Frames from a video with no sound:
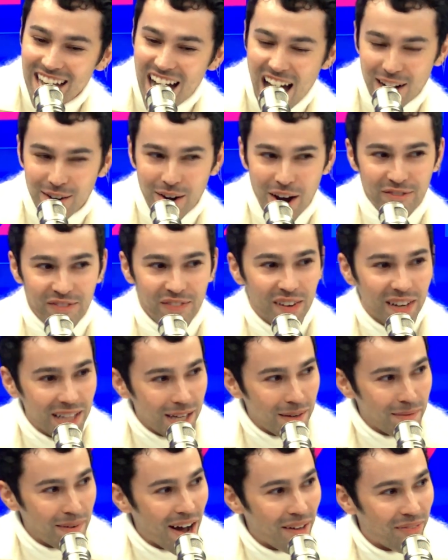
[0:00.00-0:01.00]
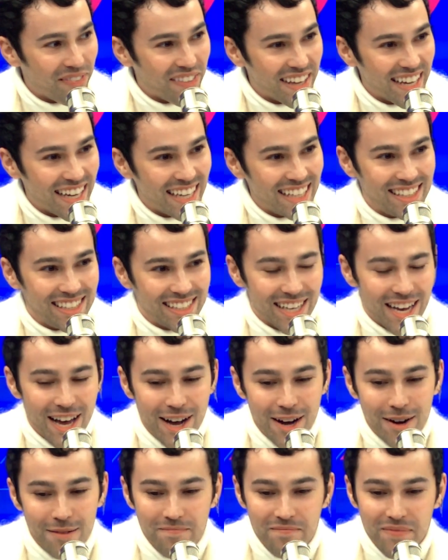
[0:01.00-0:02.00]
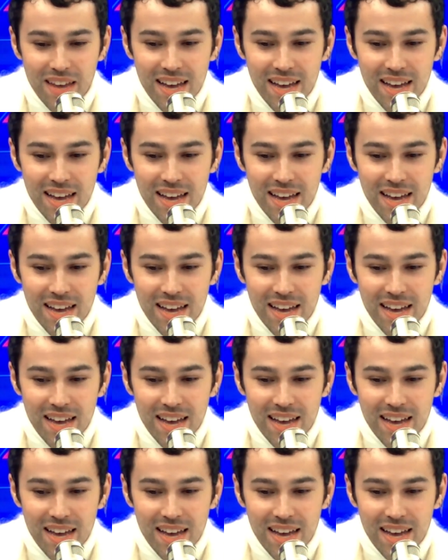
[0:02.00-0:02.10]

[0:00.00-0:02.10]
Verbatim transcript: How do I feel about this? So